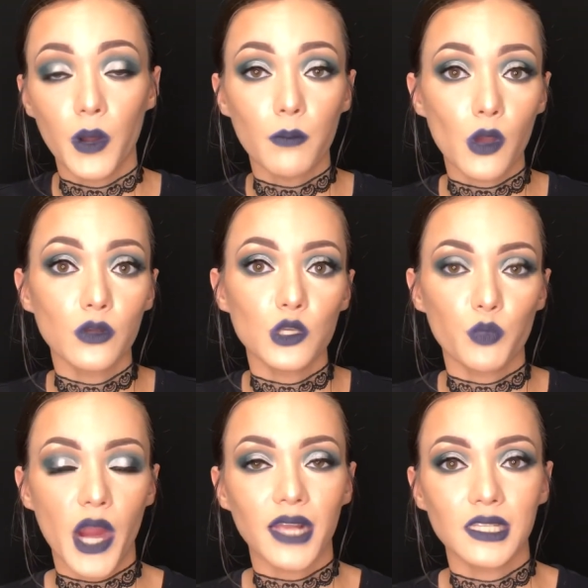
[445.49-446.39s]
but I'm going to
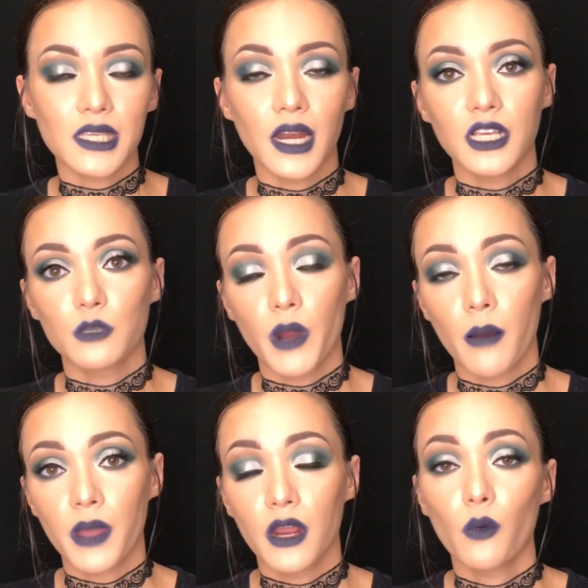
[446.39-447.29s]
practice and
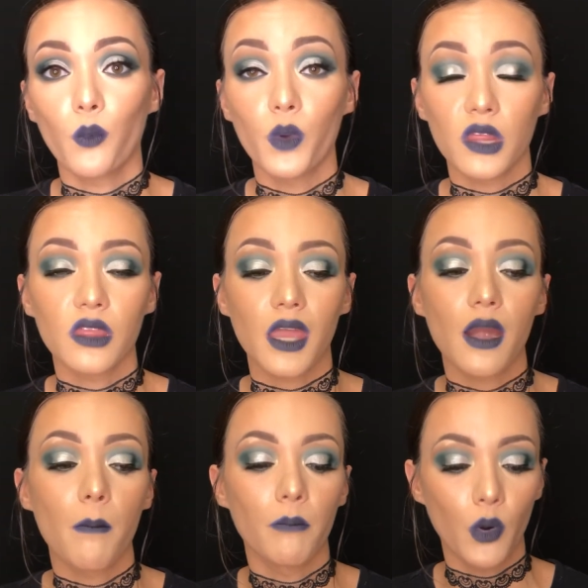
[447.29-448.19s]
experiment with
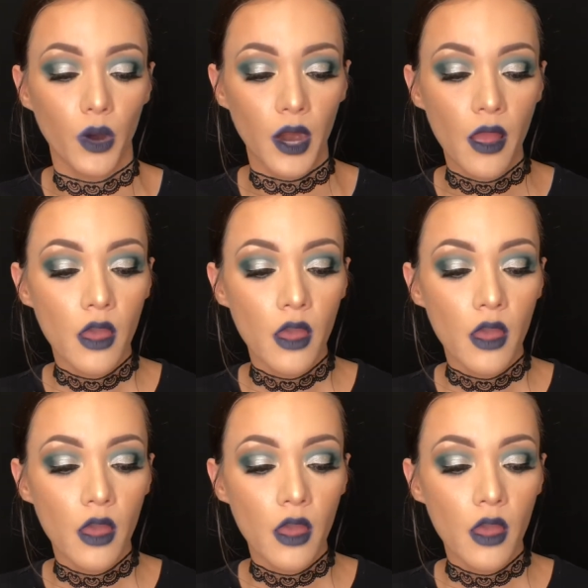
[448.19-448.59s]
it more.